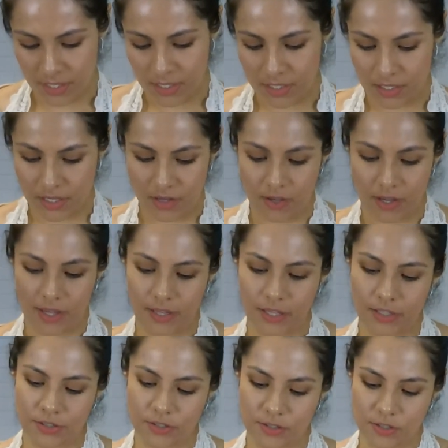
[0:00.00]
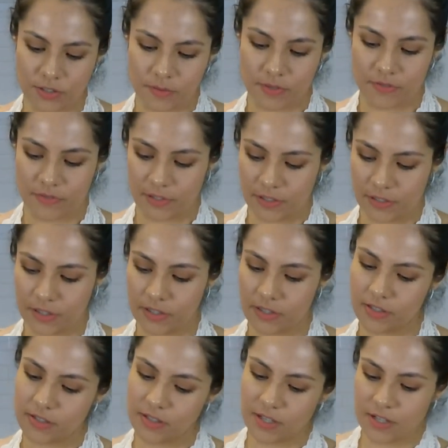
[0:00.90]
Now I like to use my
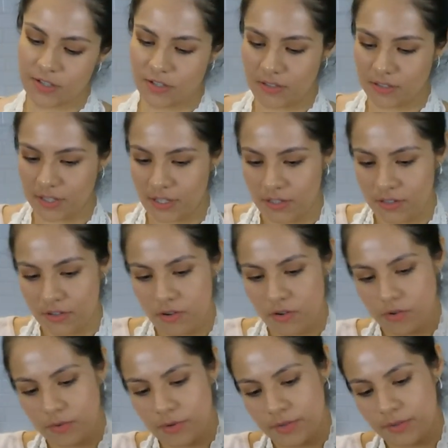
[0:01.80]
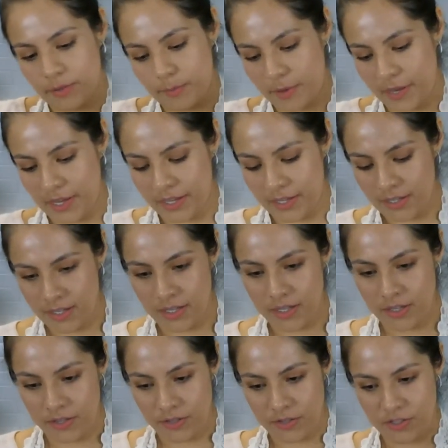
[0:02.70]
fingers and just kind of go around the pan
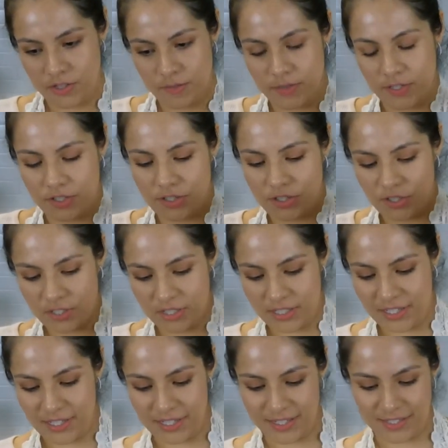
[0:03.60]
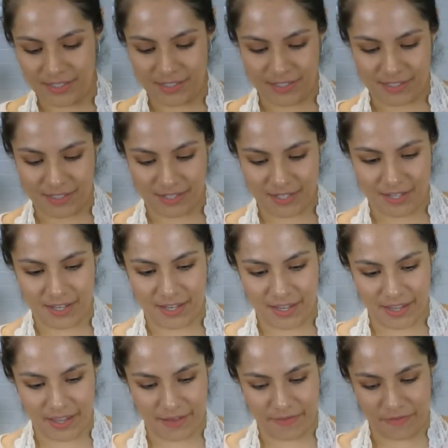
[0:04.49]
to make sure it gets
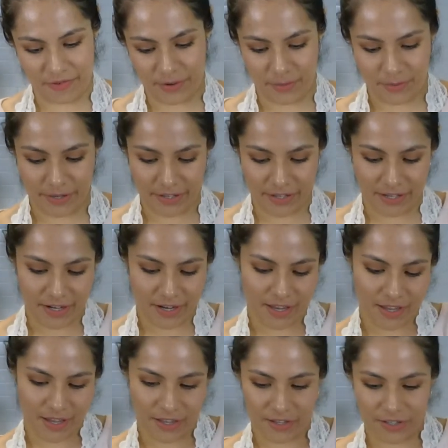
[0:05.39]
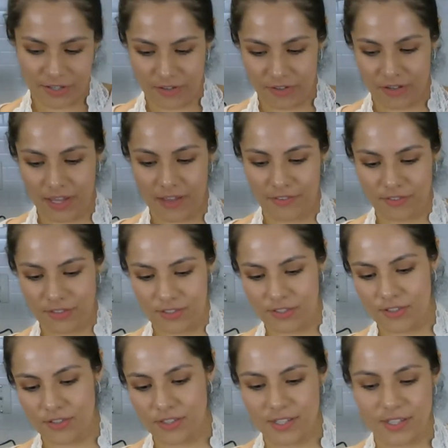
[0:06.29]
everywhere. You don't have to
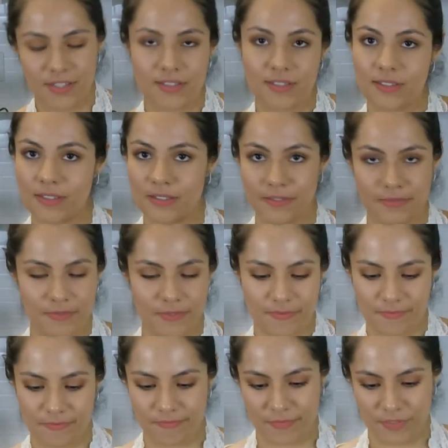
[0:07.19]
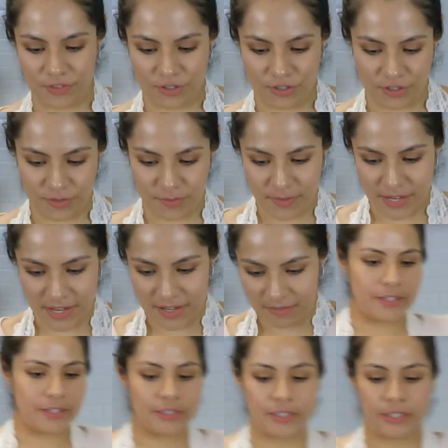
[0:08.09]
do this, it's just me.
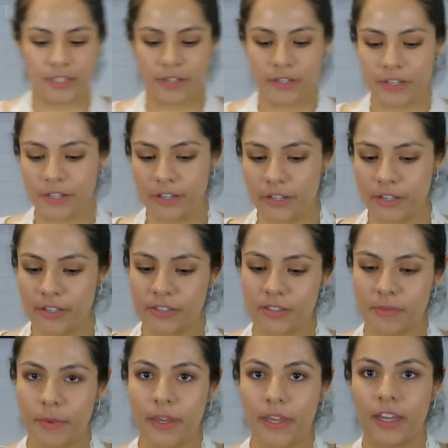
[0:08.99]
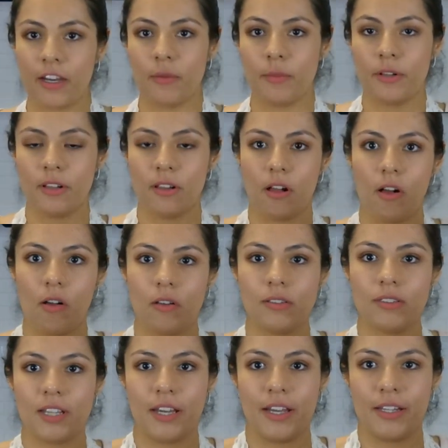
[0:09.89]
Here is my caramel all
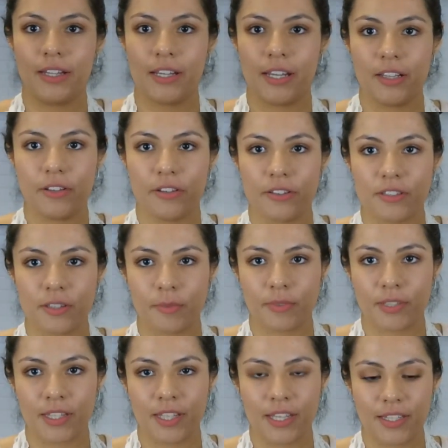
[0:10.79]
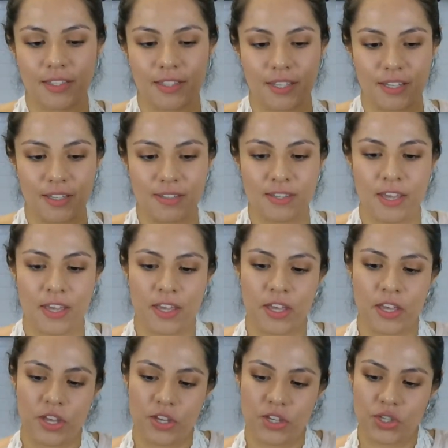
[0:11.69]
done. It looks something like this.
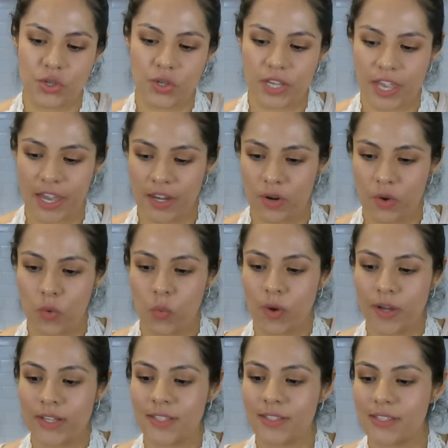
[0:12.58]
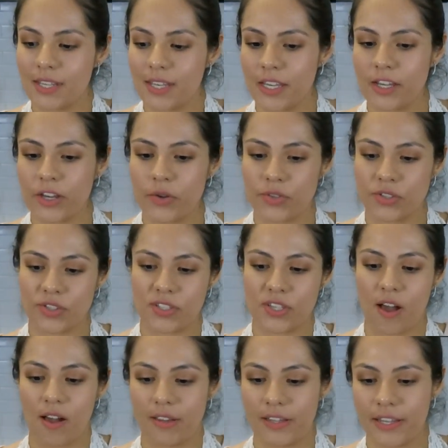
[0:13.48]
So again, once it goes
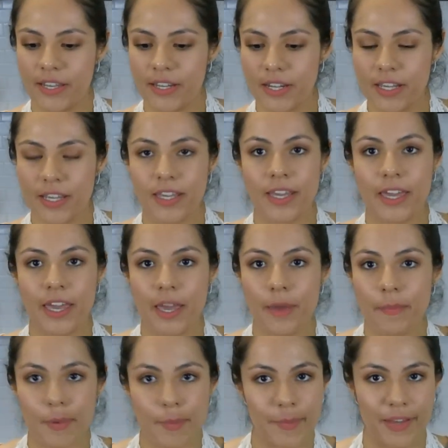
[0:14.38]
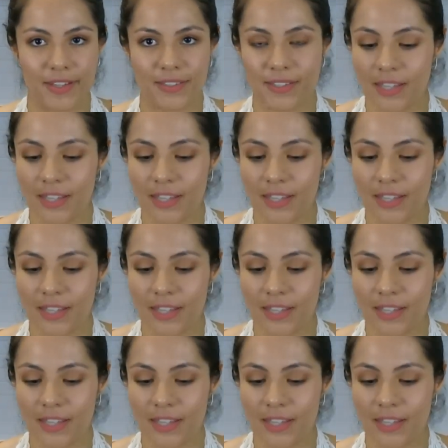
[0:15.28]
solid, keep mixing